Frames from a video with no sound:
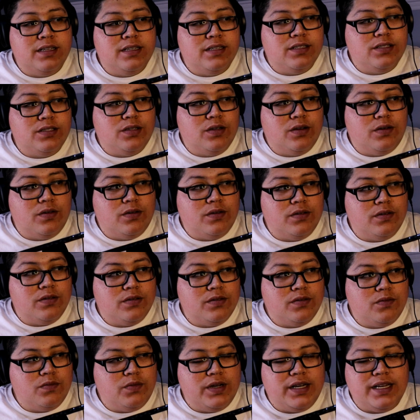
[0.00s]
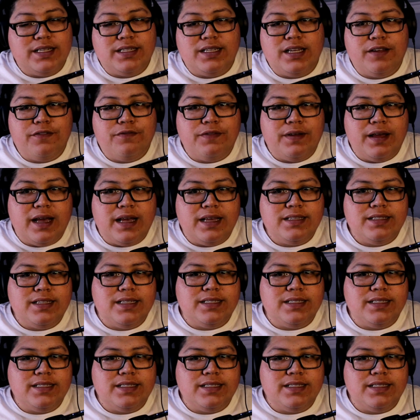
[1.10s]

So when I say fast,